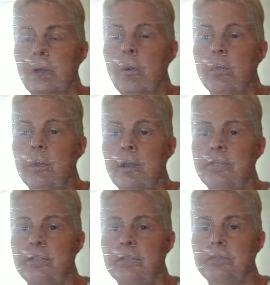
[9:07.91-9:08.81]
hold
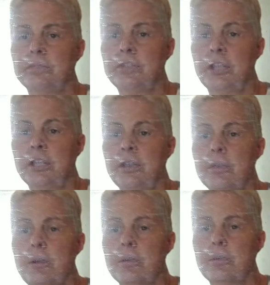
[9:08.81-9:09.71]
off on trying to
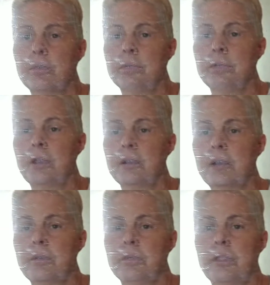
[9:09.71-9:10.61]
go
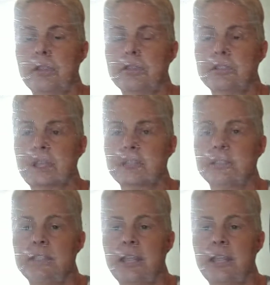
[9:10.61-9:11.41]
gung-ho with exercising.